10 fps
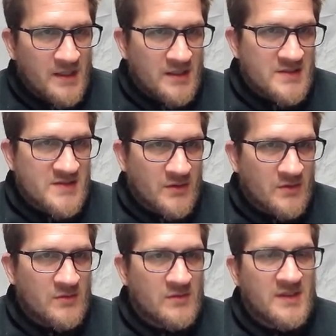
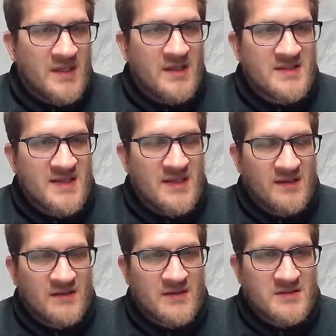So you can see
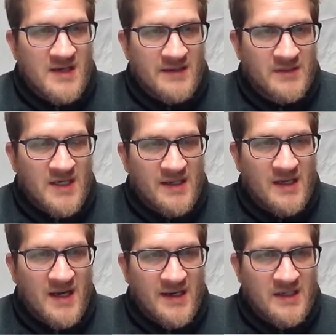here the driver kind of
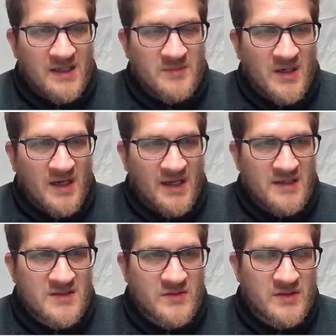hiding in
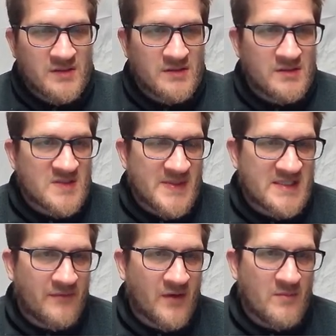behind. So the
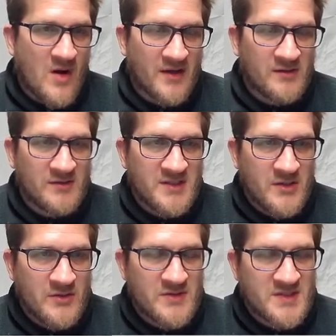specific model
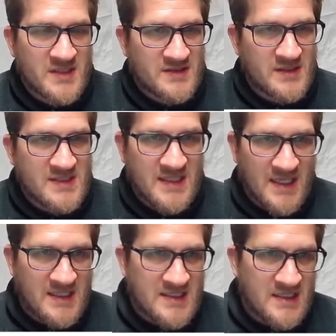used is the
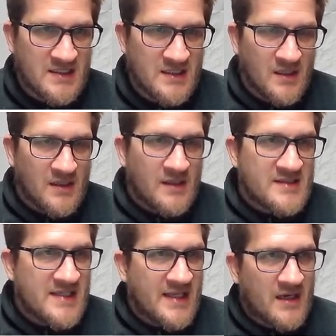TAD
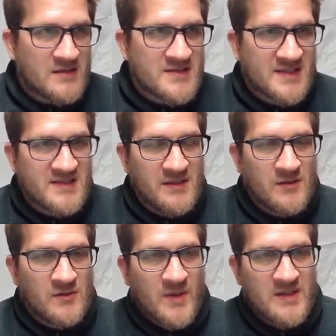
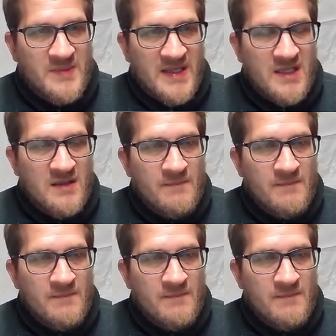TL1601B